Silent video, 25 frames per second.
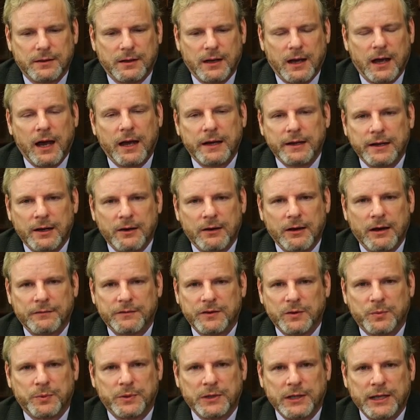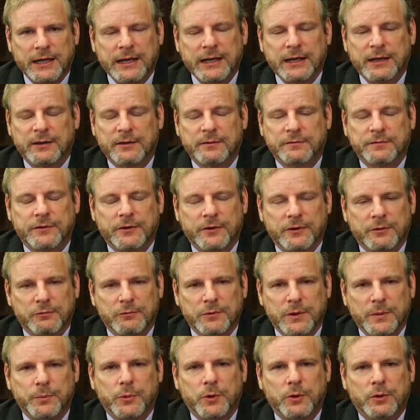now have to plan for the
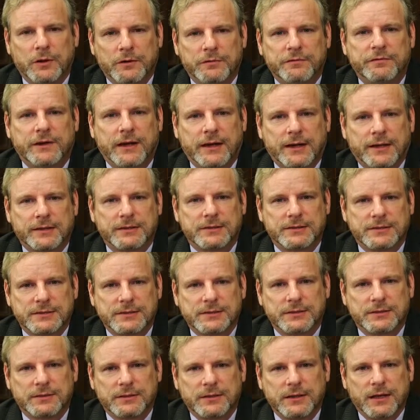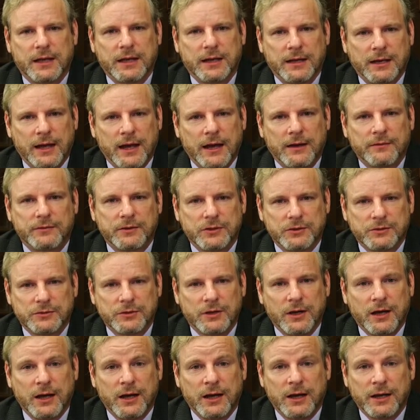ripple effects and have to
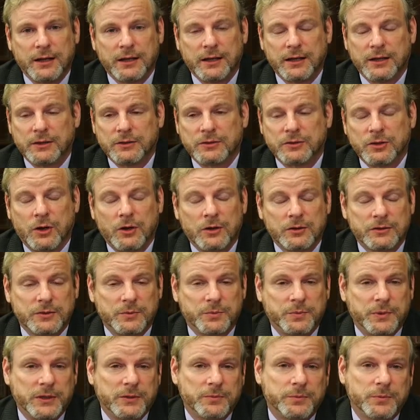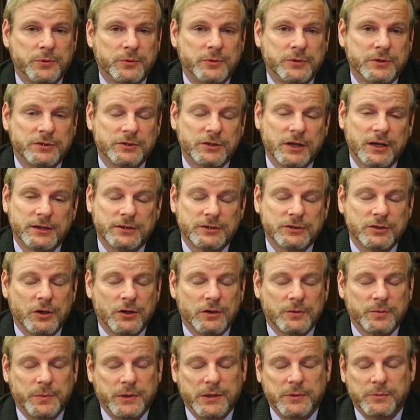try and talk to people and try to
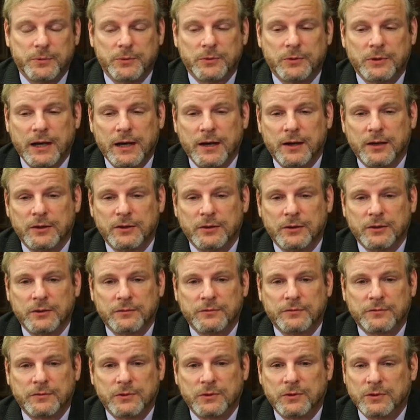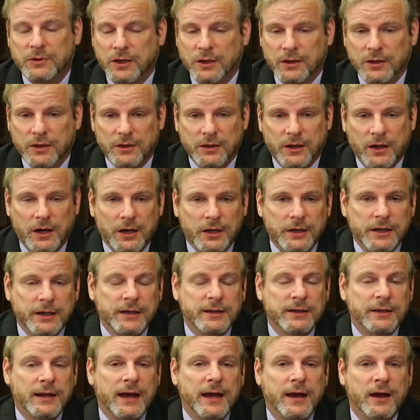talk people out of
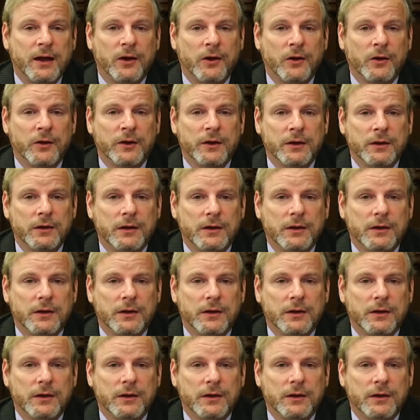hunting down